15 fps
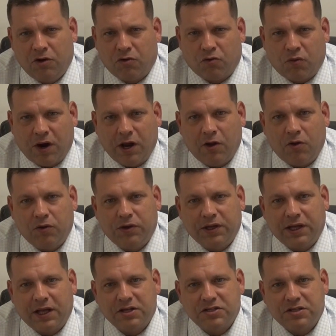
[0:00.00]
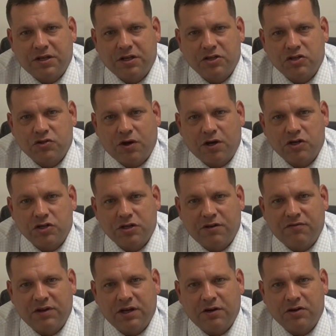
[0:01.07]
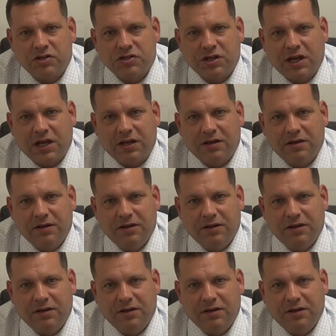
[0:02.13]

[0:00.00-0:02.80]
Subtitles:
railed against the construction of an interstate